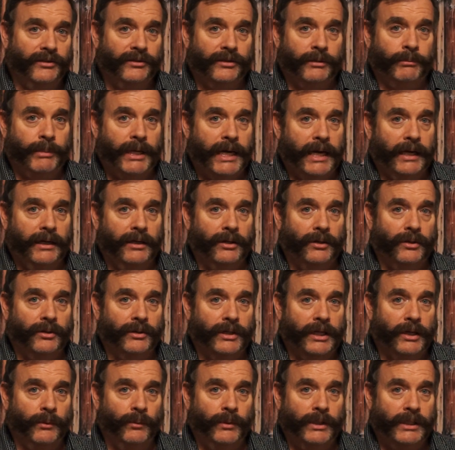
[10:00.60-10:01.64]
this tobacco,
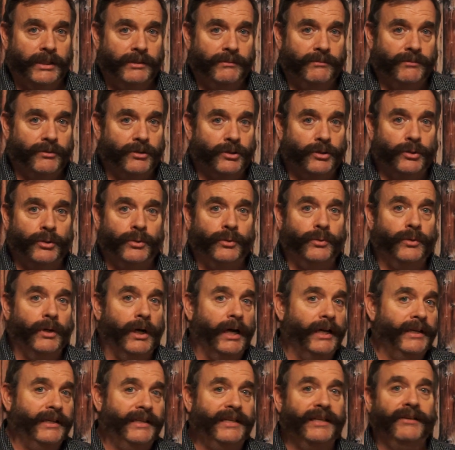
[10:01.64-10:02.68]
can we do
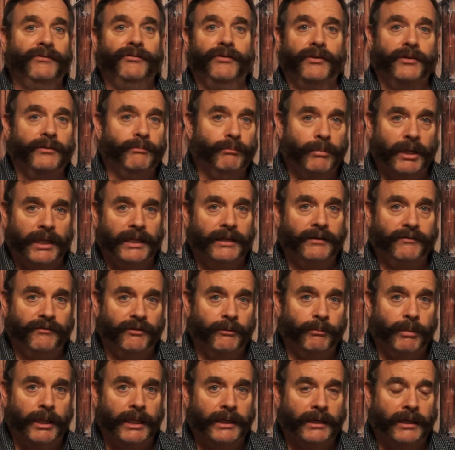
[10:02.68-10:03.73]
a different blend
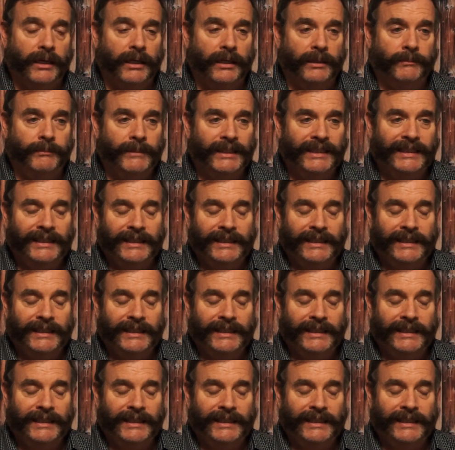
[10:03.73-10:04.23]
for Blend Club.